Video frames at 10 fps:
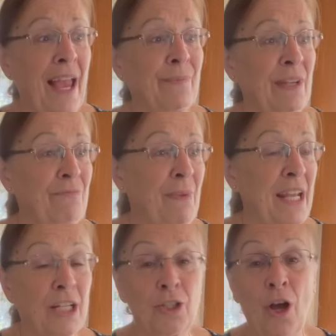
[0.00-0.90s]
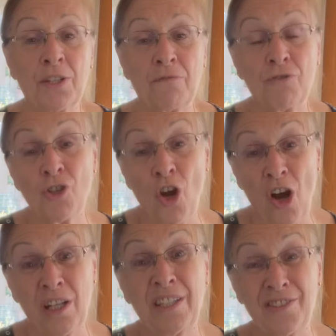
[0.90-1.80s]
and we've made a lot of
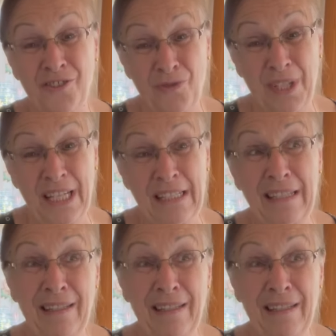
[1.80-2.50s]
chocolate zucchini